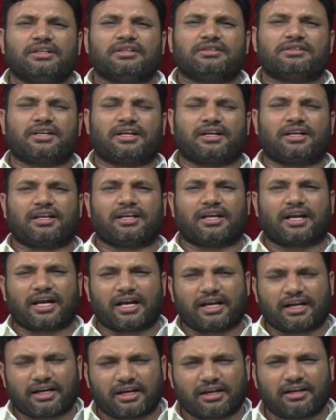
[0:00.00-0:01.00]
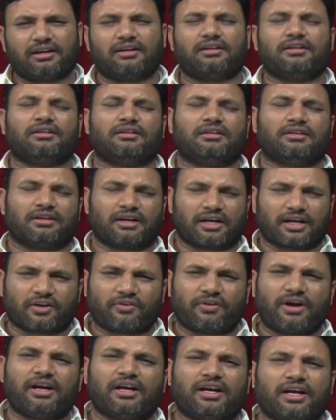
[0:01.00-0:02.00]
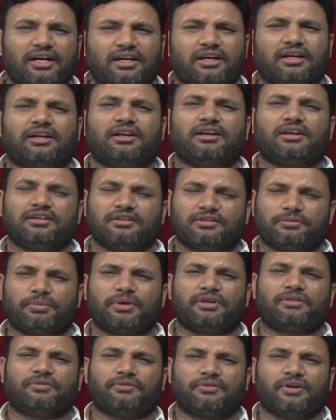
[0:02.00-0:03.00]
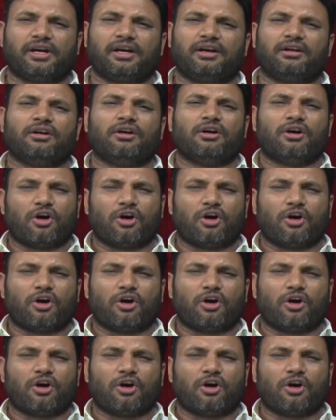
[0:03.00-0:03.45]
certain content uh, required content is specified,